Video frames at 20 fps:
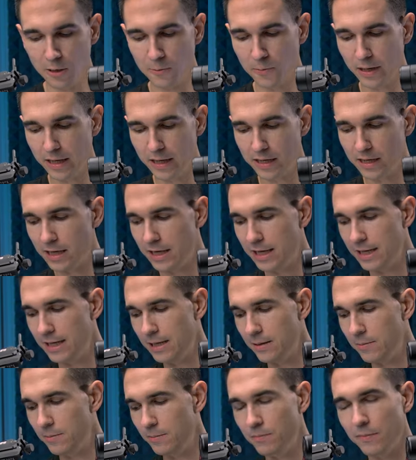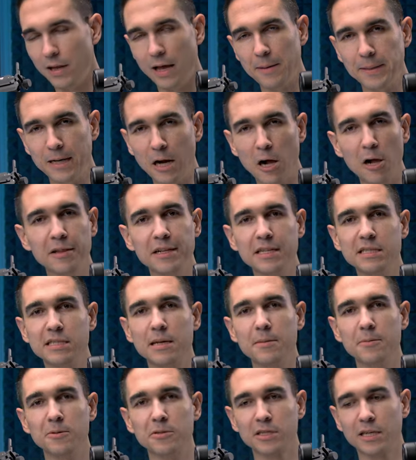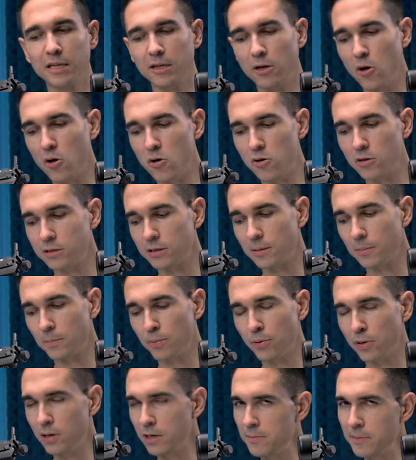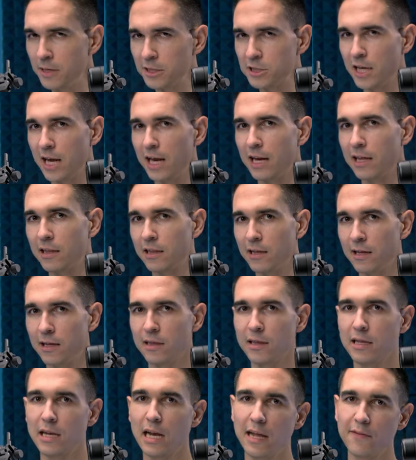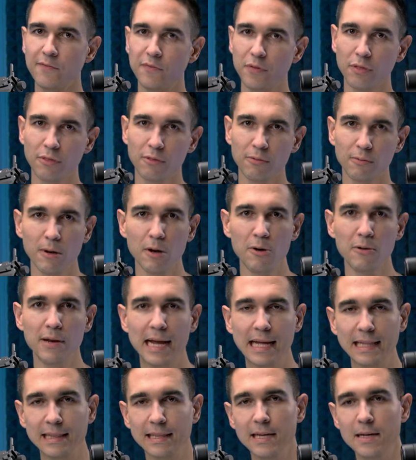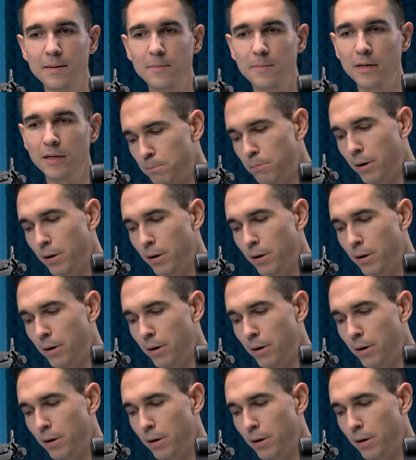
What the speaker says: But I mean, all these gimbals can hold pretty much anything that I've thrown at them,